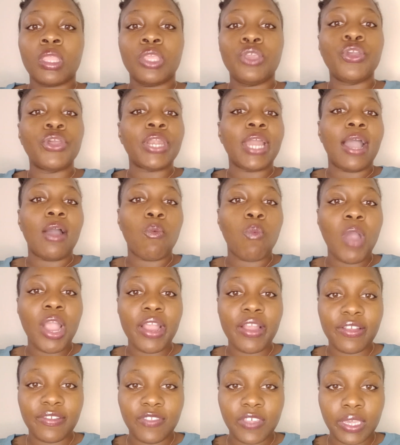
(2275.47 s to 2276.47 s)
you're not
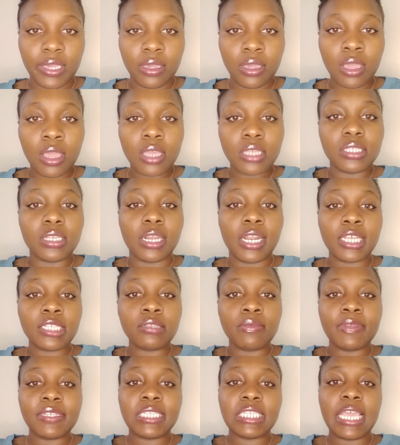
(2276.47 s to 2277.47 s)
worthy. So
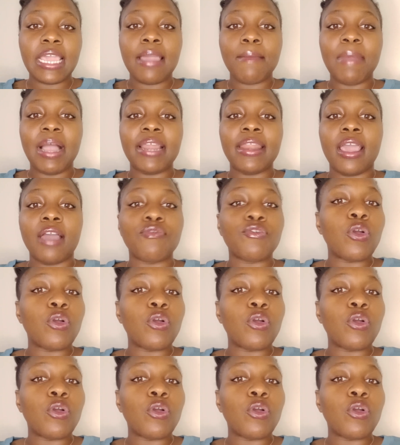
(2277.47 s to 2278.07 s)
that's what I'm saying by that.